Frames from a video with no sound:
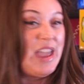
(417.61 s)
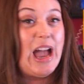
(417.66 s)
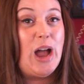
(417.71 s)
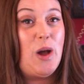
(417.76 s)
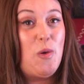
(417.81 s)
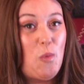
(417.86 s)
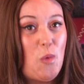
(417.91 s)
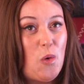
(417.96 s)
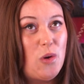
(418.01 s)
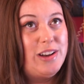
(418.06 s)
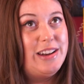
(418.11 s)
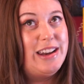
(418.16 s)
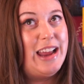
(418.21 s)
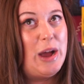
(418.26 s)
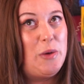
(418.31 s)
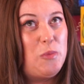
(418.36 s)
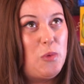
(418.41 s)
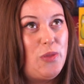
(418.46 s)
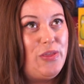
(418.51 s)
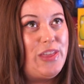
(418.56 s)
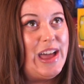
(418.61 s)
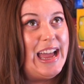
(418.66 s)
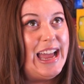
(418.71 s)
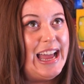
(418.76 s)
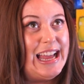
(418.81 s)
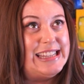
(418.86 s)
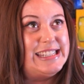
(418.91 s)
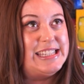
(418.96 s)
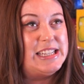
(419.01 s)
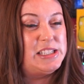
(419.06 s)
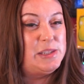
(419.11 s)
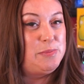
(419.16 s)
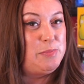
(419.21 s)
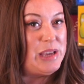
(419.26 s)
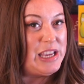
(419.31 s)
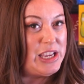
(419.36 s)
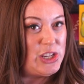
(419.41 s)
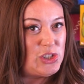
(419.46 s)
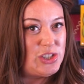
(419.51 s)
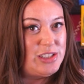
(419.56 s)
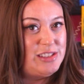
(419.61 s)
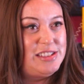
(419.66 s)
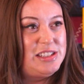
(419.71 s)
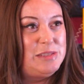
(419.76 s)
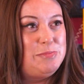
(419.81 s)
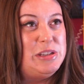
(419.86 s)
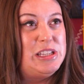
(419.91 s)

I want that anticipation to